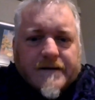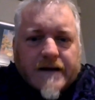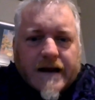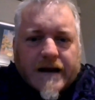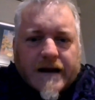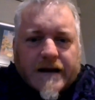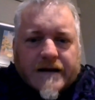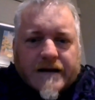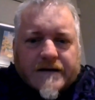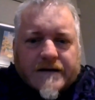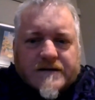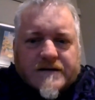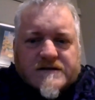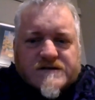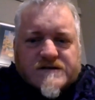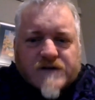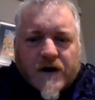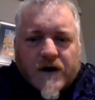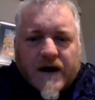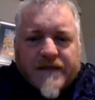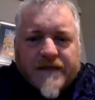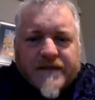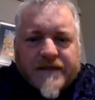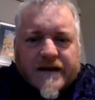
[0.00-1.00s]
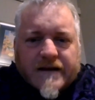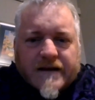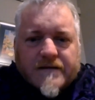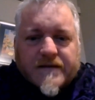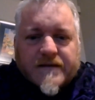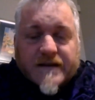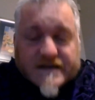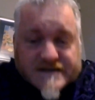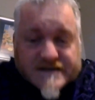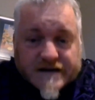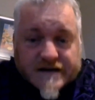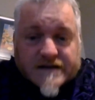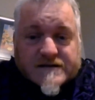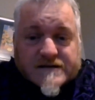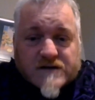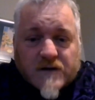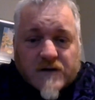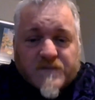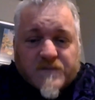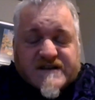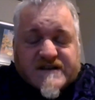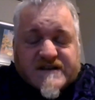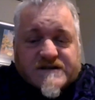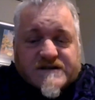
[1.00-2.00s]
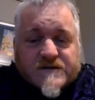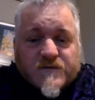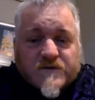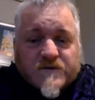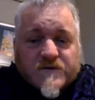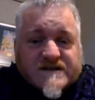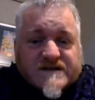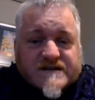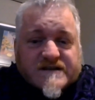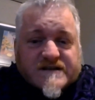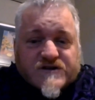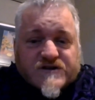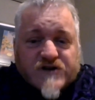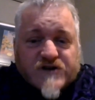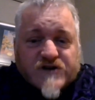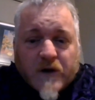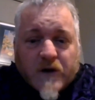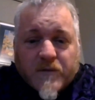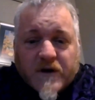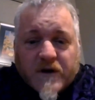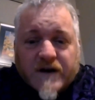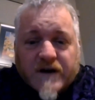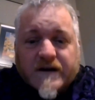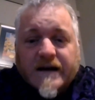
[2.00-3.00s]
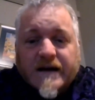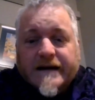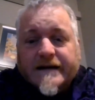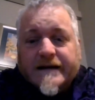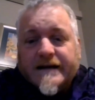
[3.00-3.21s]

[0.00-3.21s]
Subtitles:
And so I think this year's competition, which is in Joburg,